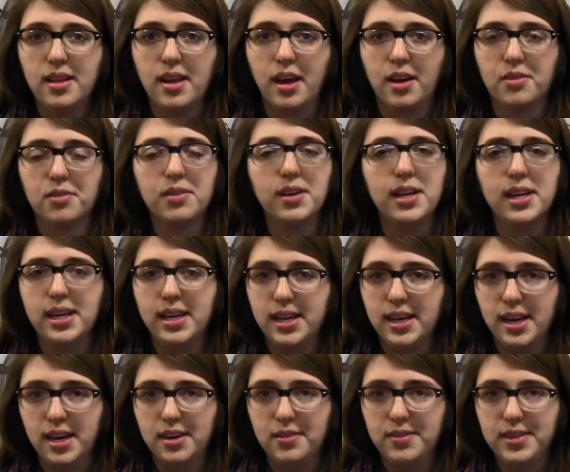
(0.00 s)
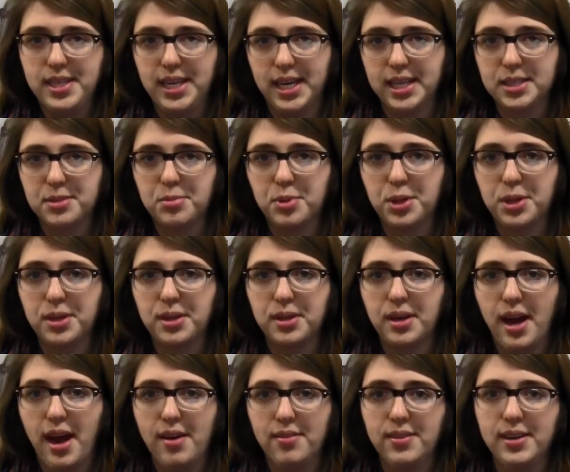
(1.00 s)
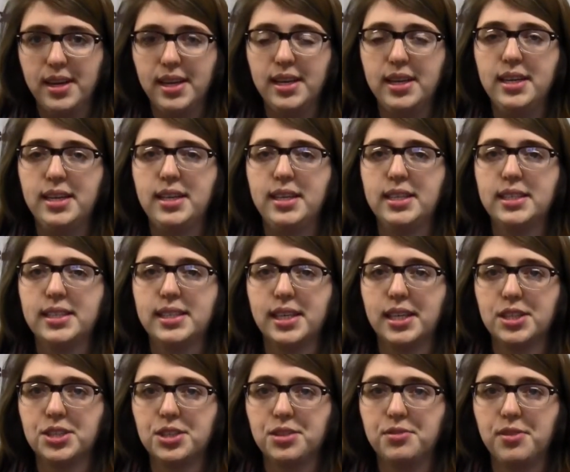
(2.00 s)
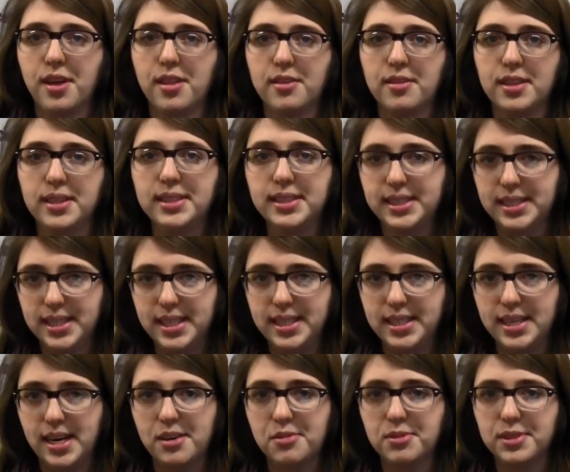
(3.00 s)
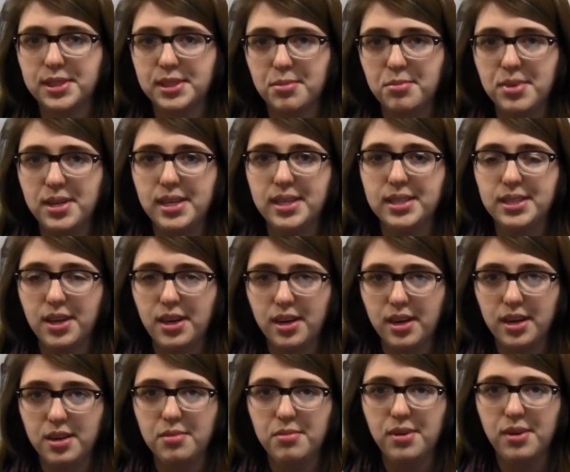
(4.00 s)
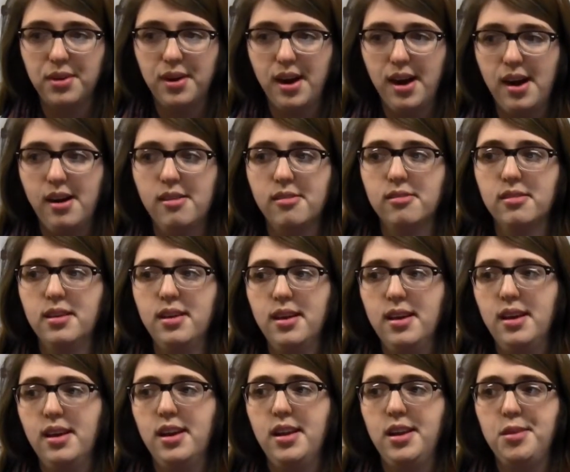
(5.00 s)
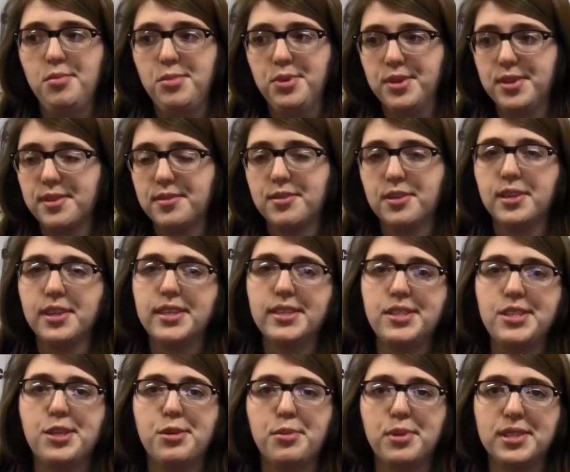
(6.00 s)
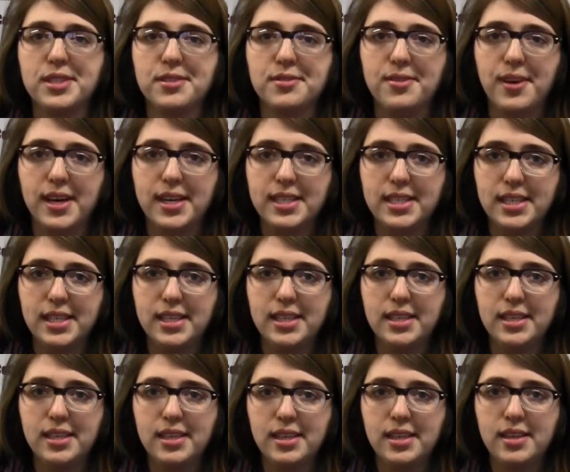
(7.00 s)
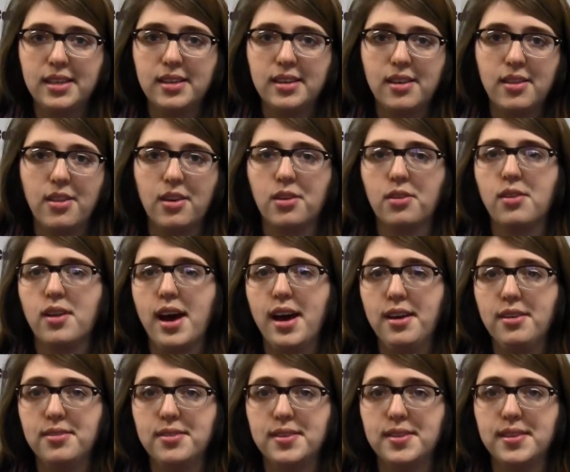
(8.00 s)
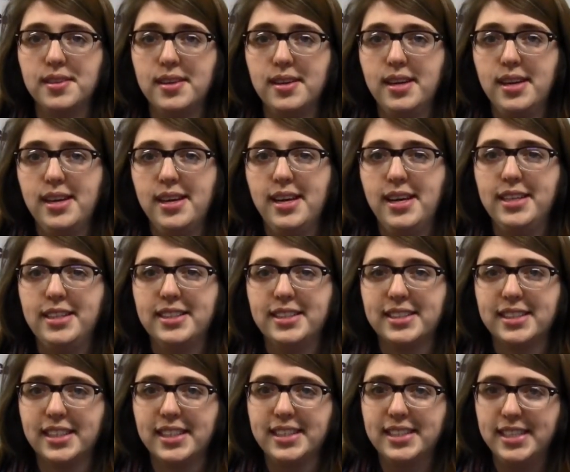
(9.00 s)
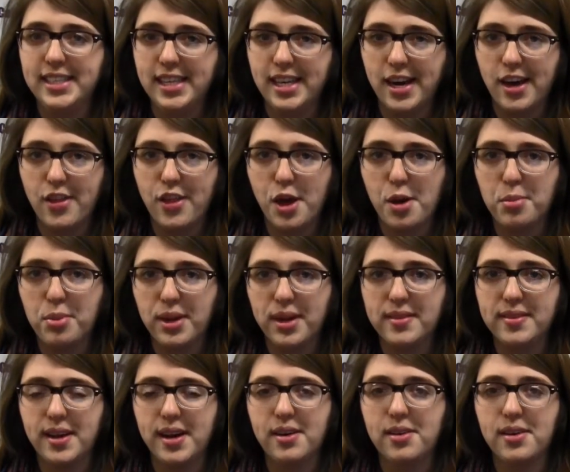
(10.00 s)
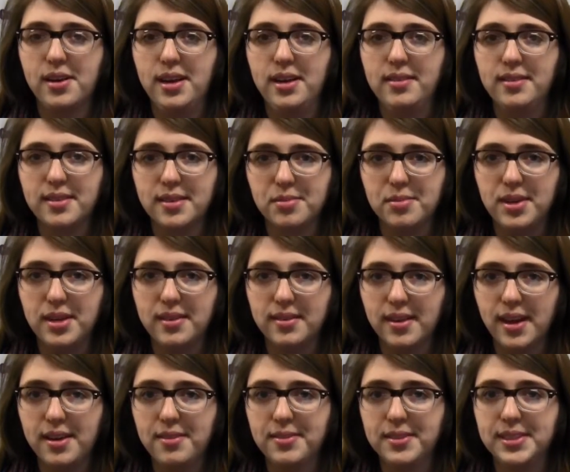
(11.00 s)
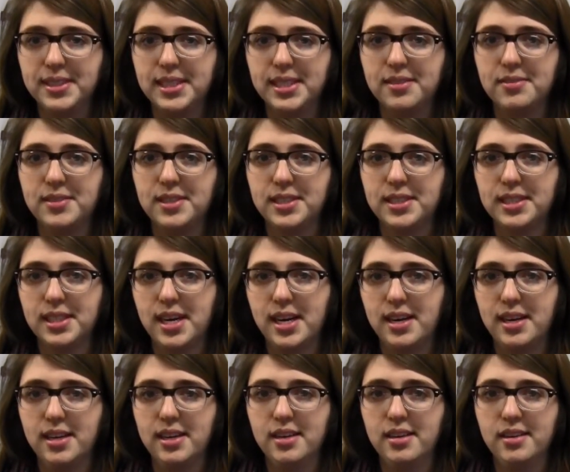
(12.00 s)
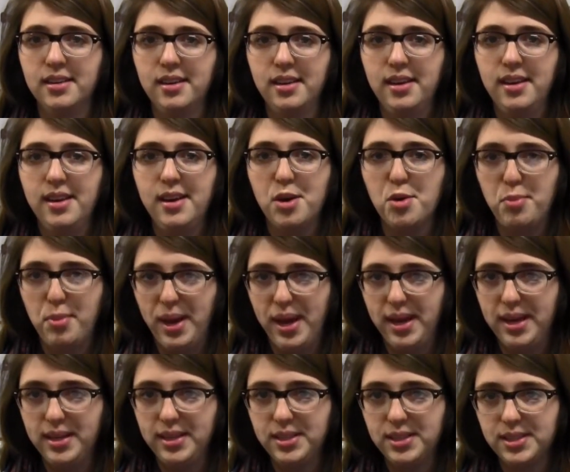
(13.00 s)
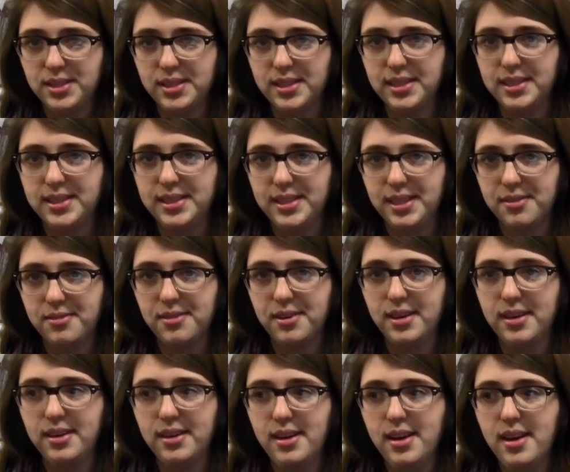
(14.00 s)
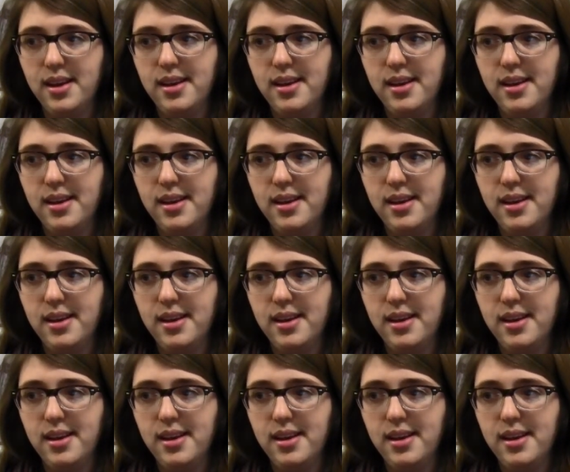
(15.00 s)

like reading it out of a textbook or having it in a discussion rather than sitting down with somebody and talking about how an abusive relationship has affected their lives and just like seeing how that plays out in somebody's life instead of just on the page is different.